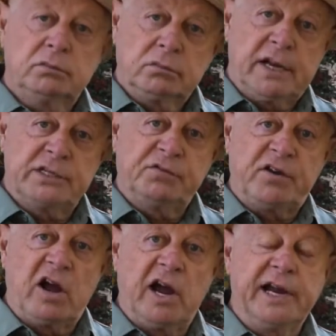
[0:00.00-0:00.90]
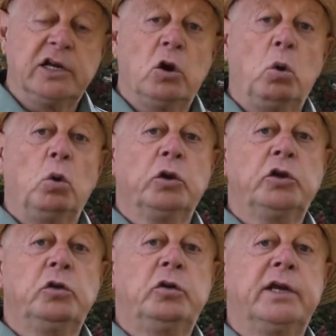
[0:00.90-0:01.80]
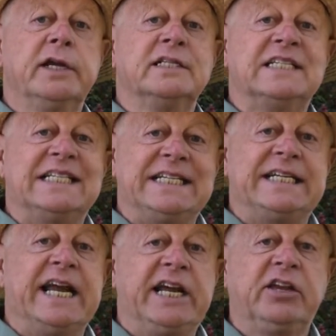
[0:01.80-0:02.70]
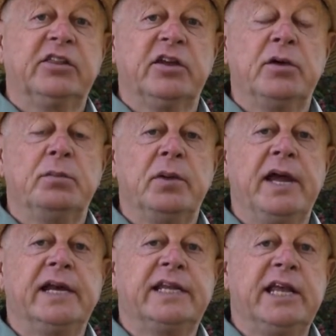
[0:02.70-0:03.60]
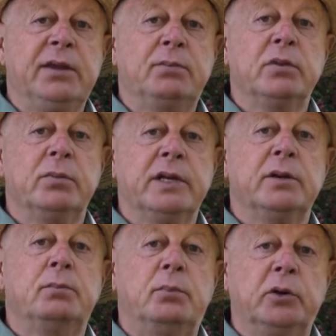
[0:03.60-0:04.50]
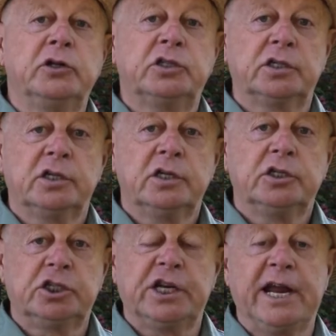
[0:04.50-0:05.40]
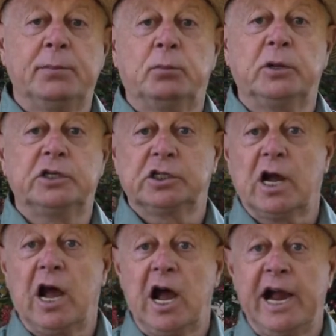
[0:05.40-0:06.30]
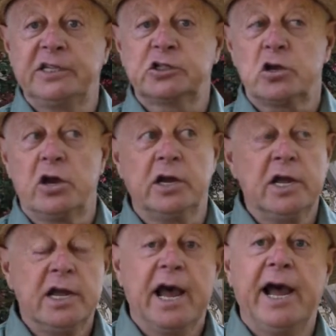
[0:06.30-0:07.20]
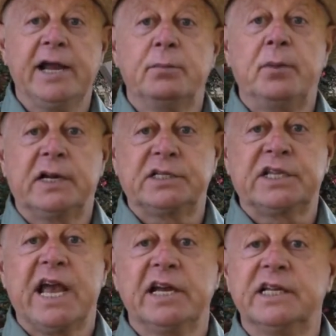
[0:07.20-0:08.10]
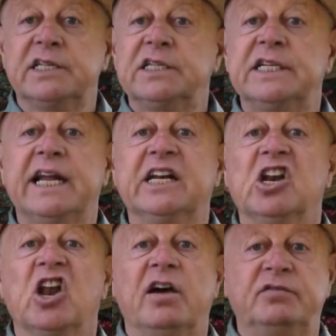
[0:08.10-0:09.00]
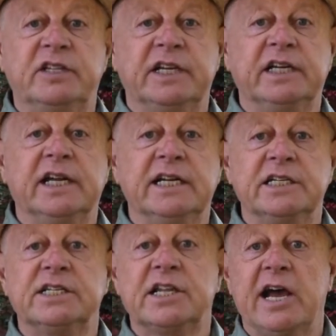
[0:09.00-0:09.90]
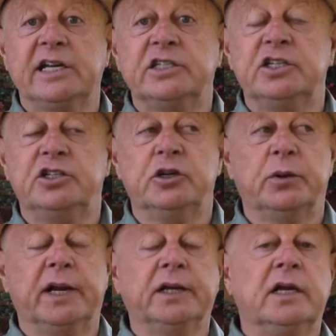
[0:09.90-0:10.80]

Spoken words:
as a vine, or you can stake them and keep them in a bush shape, which I saw at a Bucks County estate, loved it, and decided to do it.